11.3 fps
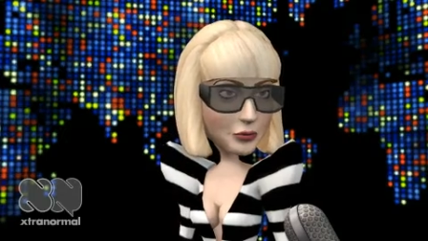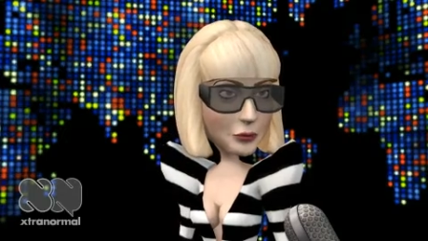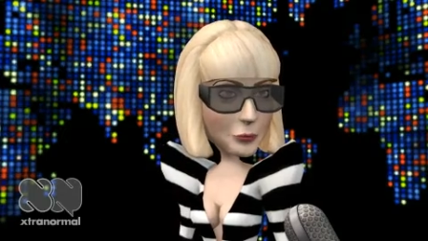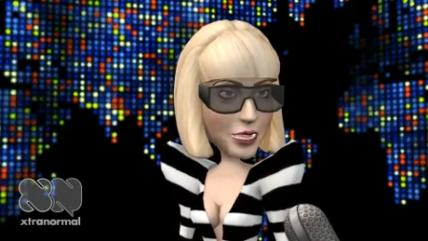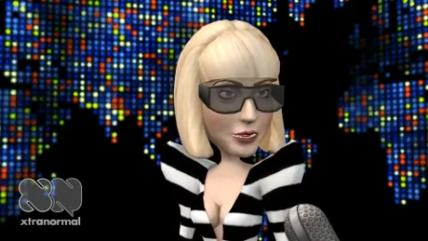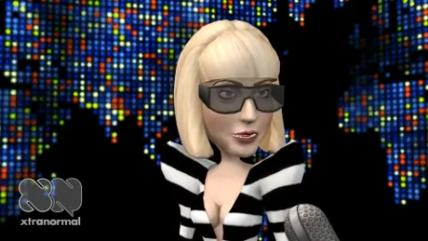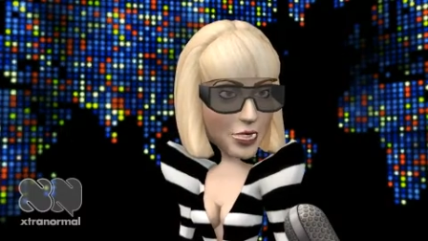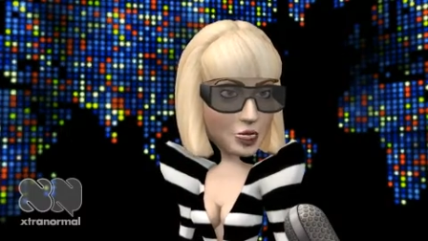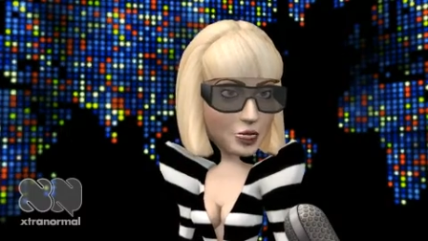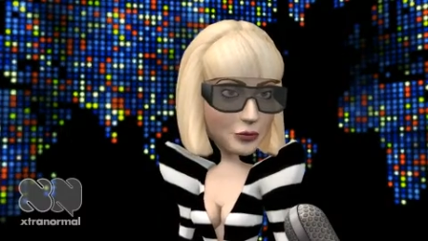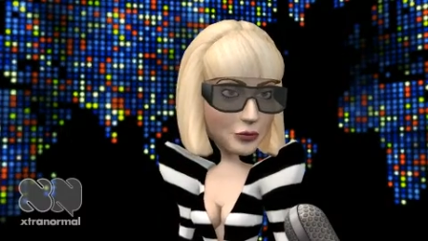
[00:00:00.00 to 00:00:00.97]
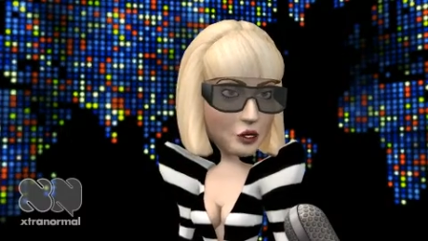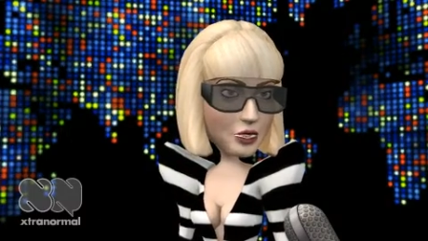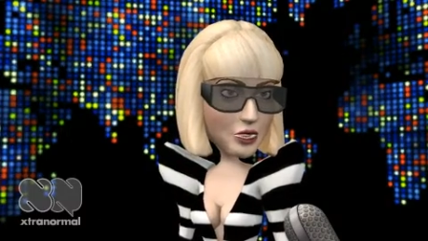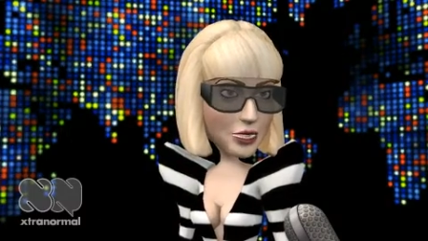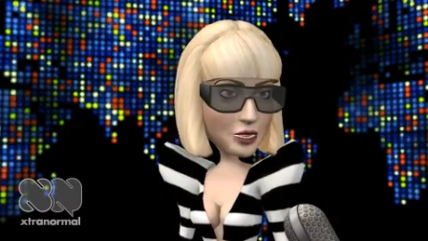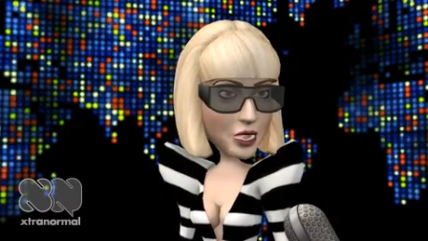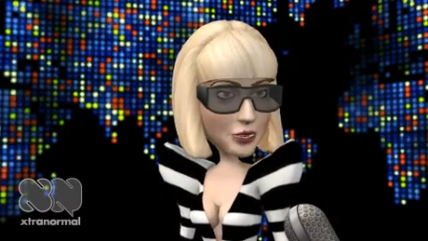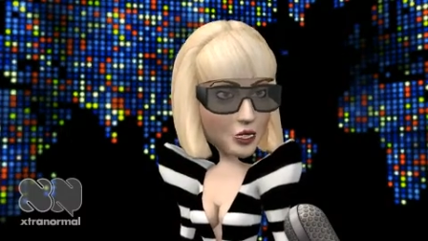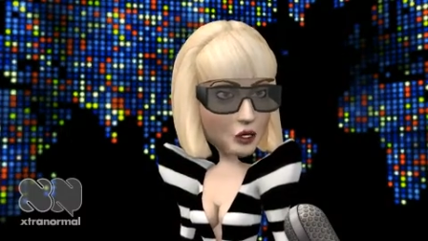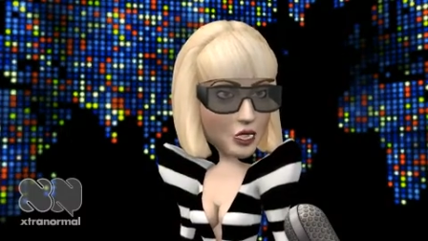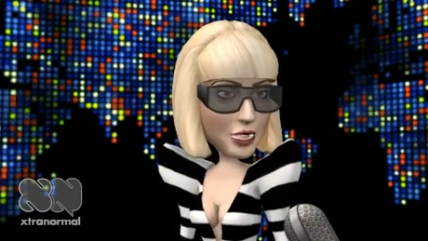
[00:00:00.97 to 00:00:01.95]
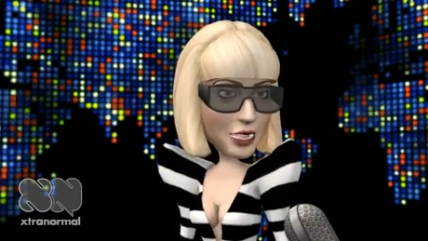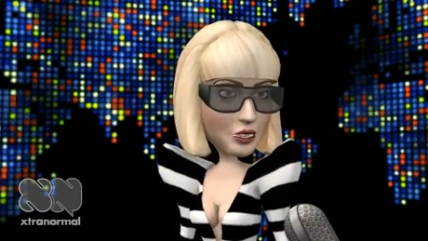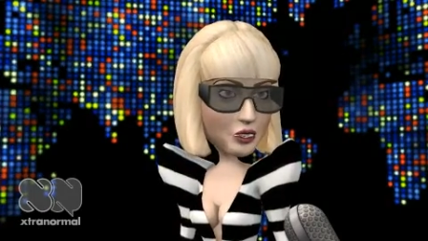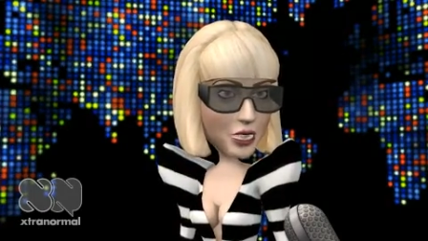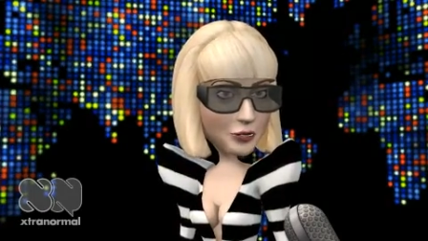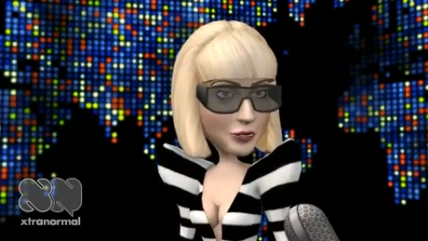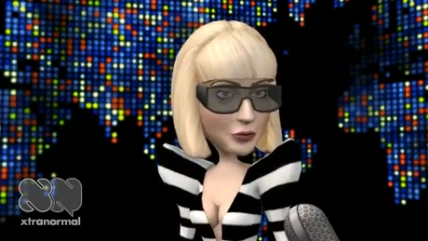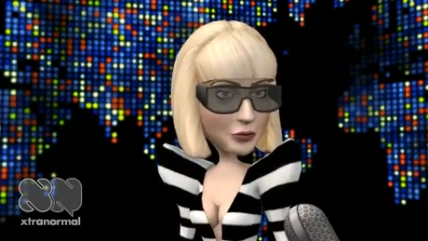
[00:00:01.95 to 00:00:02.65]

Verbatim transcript: Meaning, which is the true religion?